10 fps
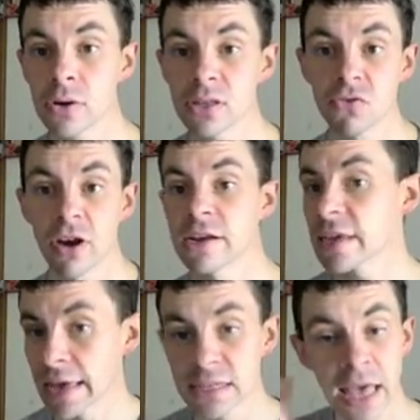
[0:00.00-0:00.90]
is trying to
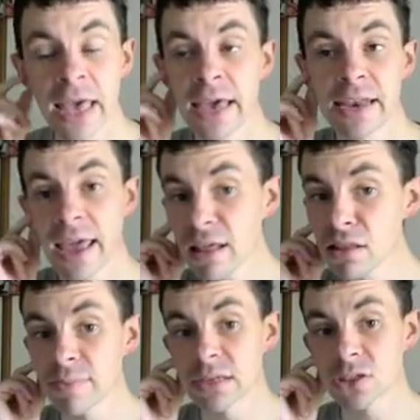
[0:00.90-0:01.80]
get an
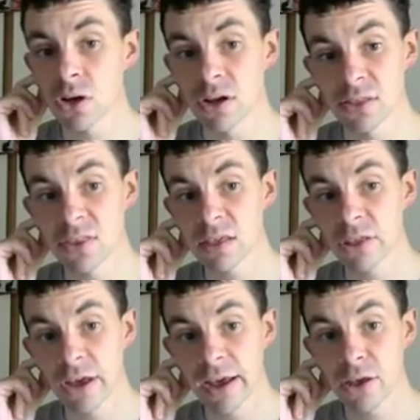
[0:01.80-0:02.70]
element on
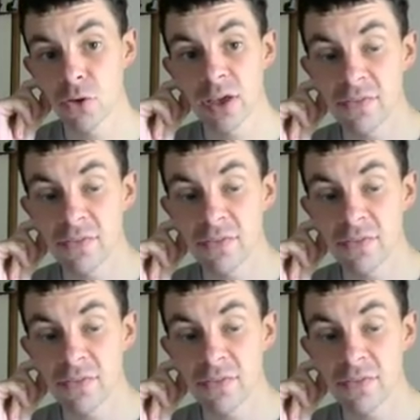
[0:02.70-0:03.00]
CG Hayu.